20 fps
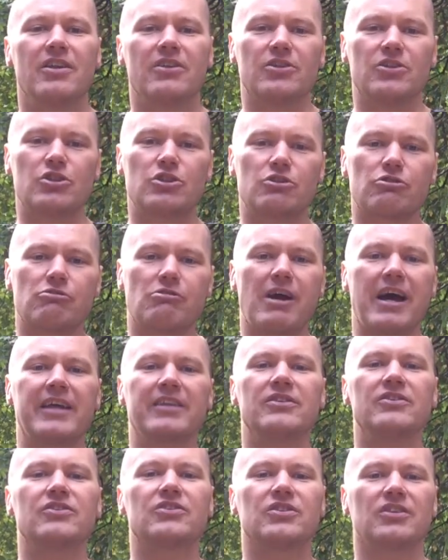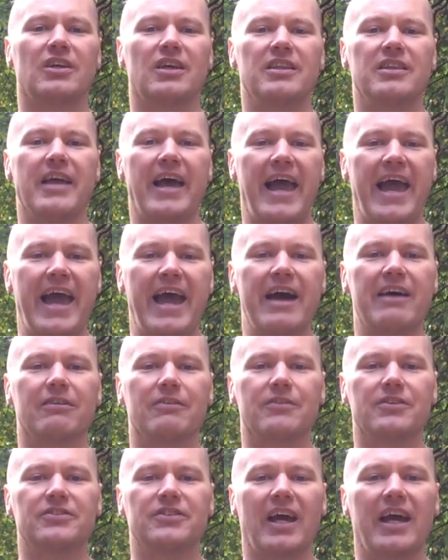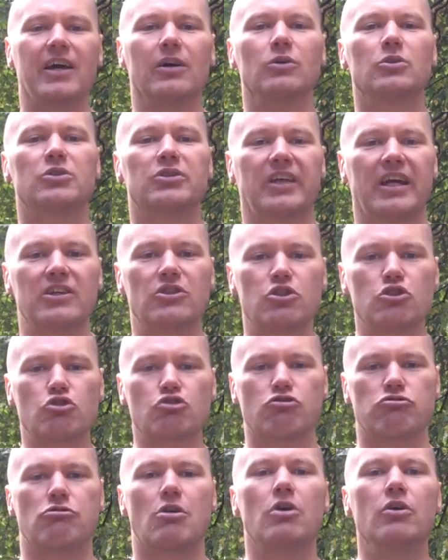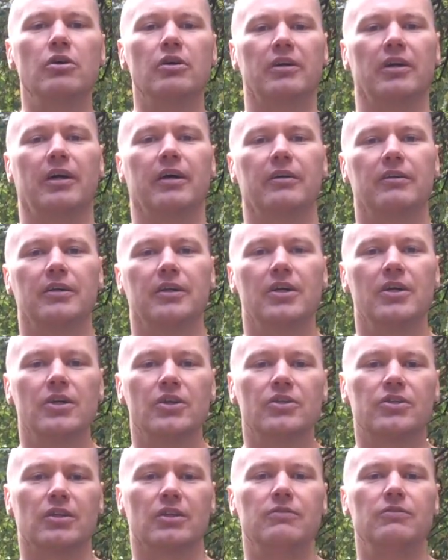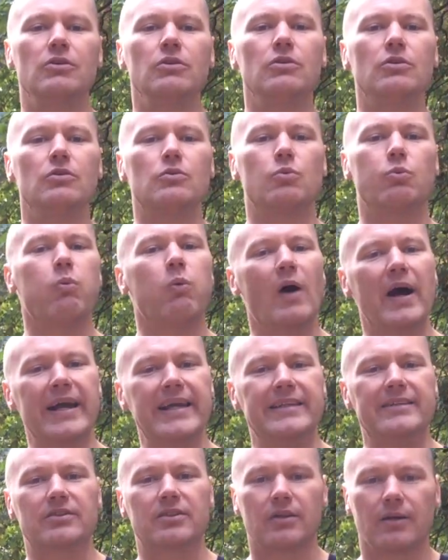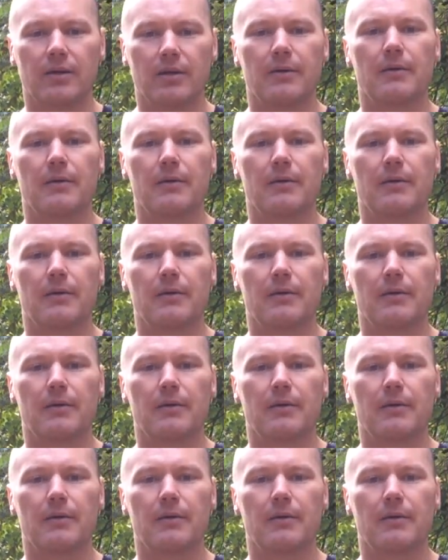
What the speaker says: the strands in the hair of the tail stay stronger. So if you use white